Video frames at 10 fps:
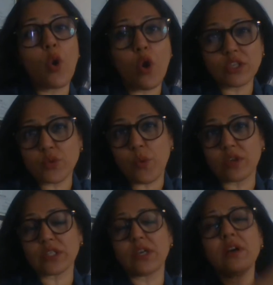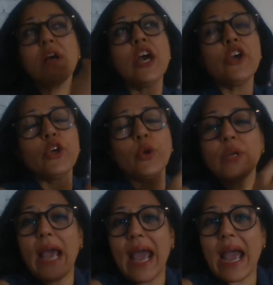hot water. You
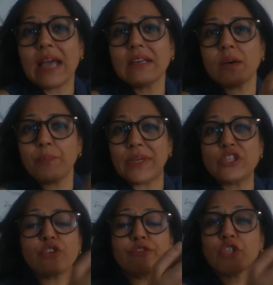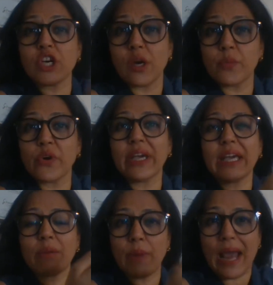could add a pinch of turmeric
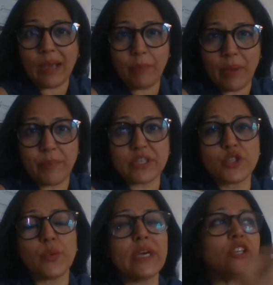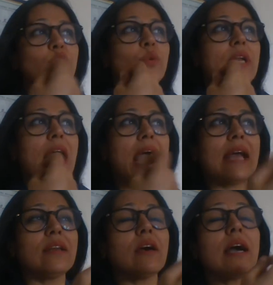and black pepper to it. You could
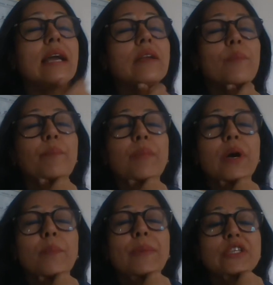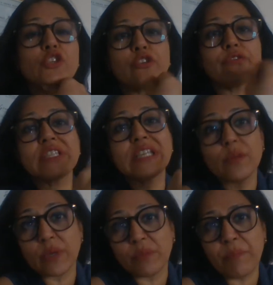add, and a, a pinch of
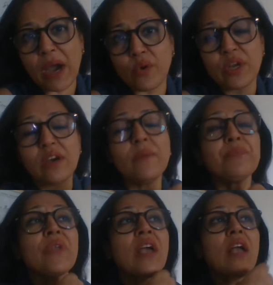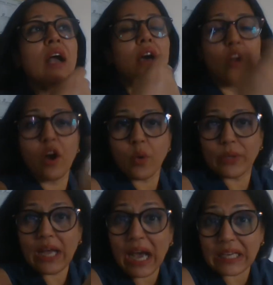cinnamon powder along
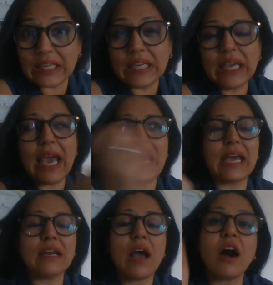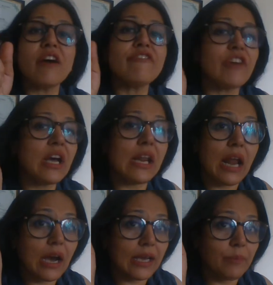with honey and half a
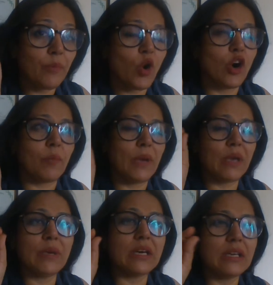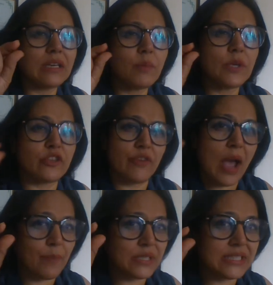lime or maybe a little bit of
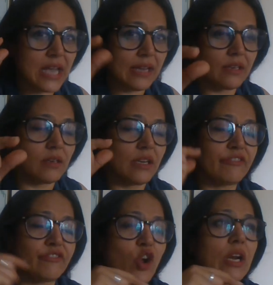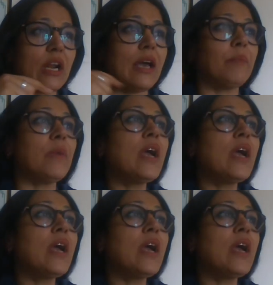apple cider if not lime.